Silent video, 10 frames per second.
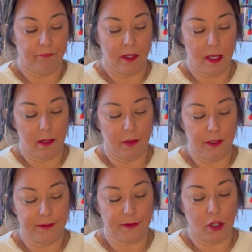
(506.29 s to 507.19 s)
And I'm going
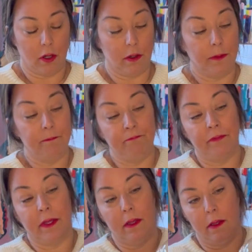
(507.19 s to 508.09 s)
to start
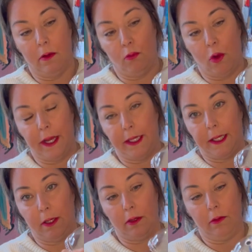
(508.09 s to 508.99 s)
right
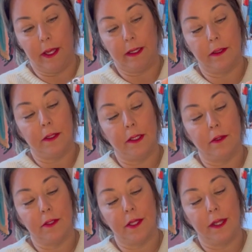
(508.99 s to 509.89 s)
here, like
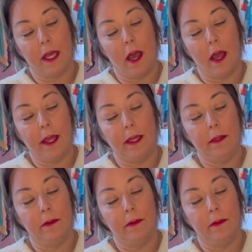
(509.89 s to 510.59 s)
near to the eye.